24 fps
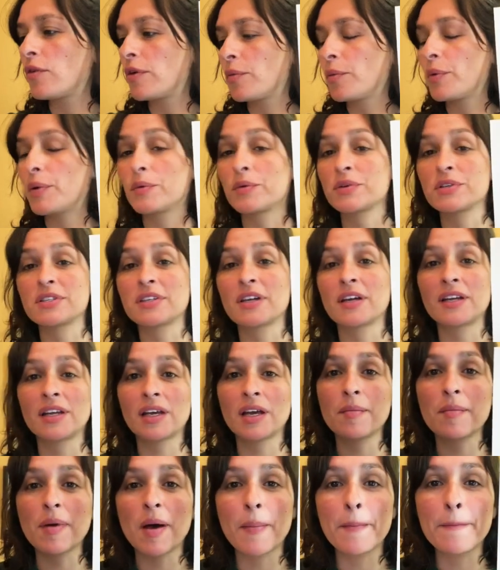We were studying
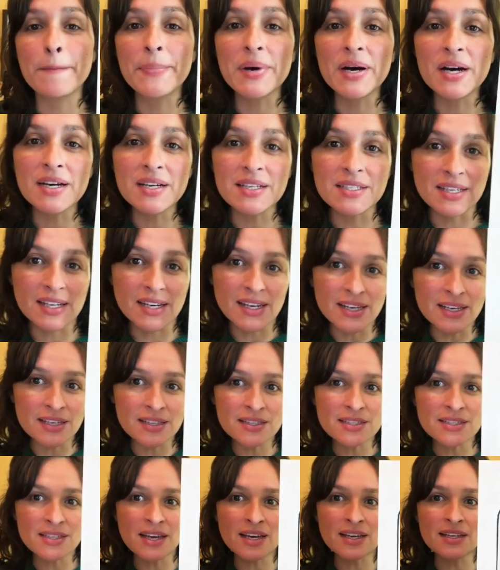about bugs and
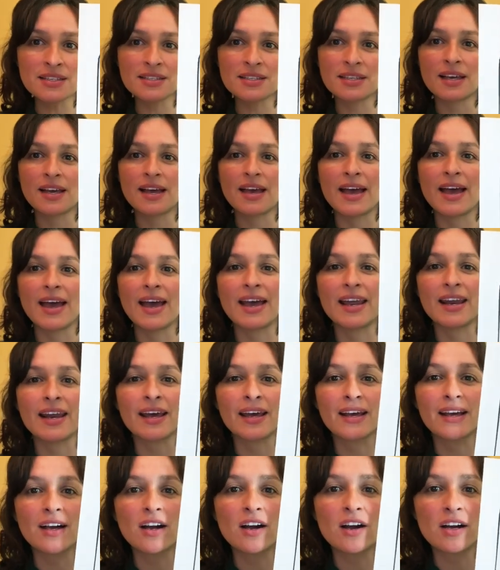insects, and I
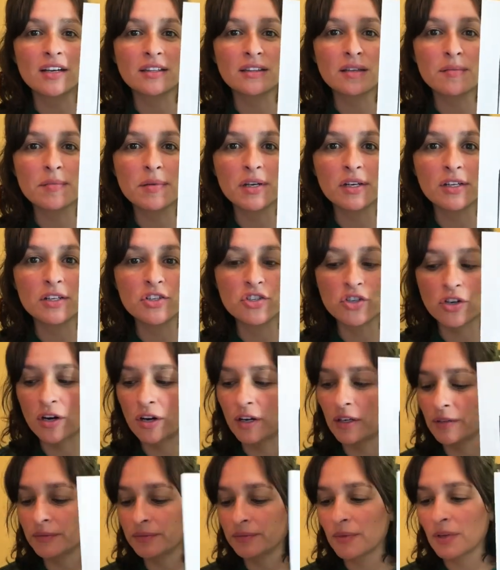caught them in a jar.
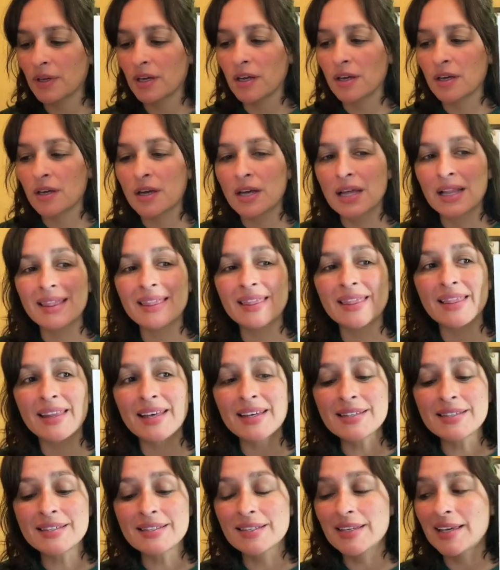
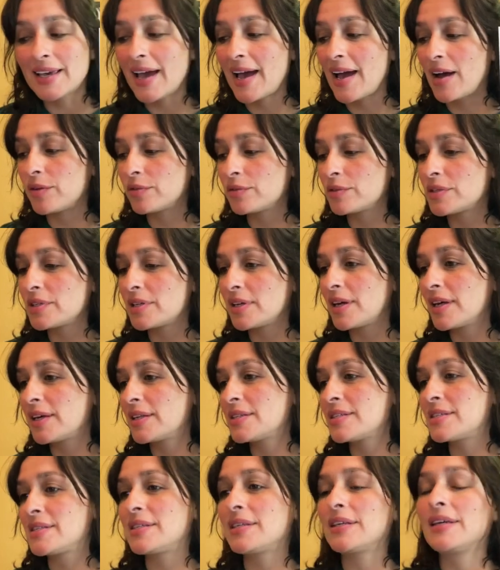Let's count and
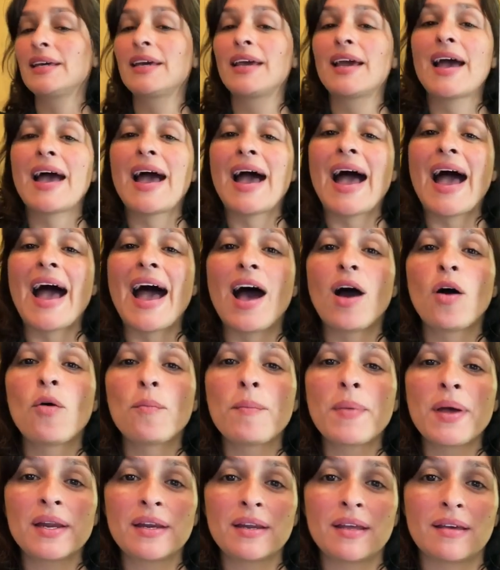see how
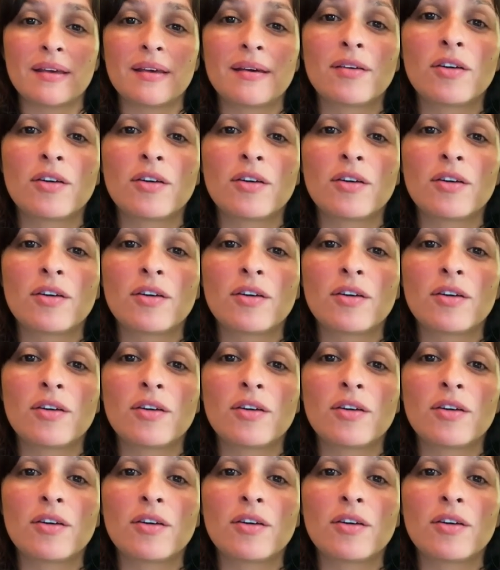many.